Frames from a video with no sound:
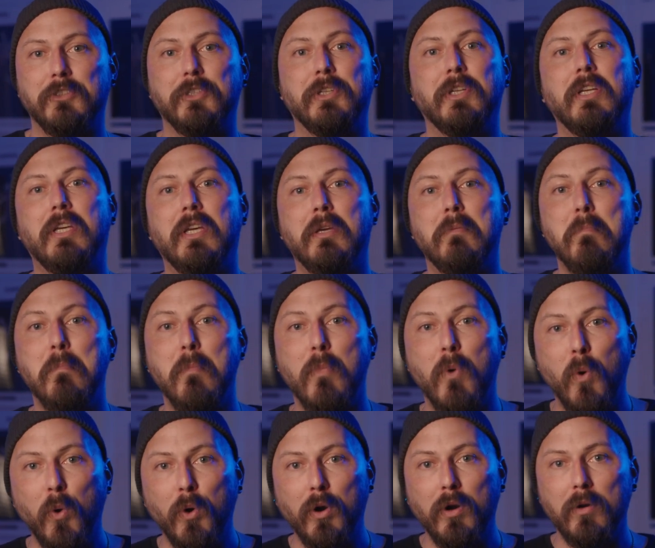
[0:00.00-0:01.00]
You're going to get
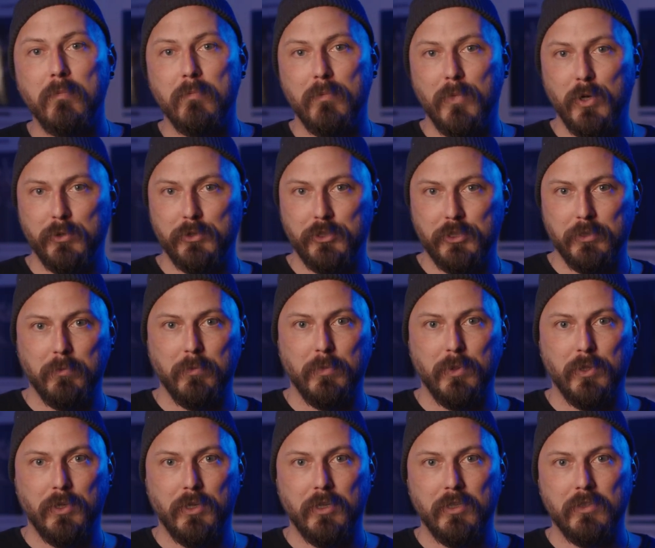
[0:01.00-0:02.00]
more motion
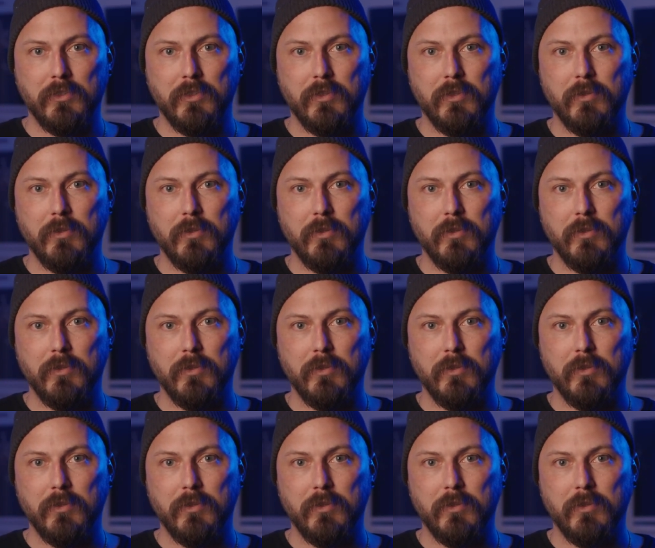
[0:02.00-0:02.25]
blurred,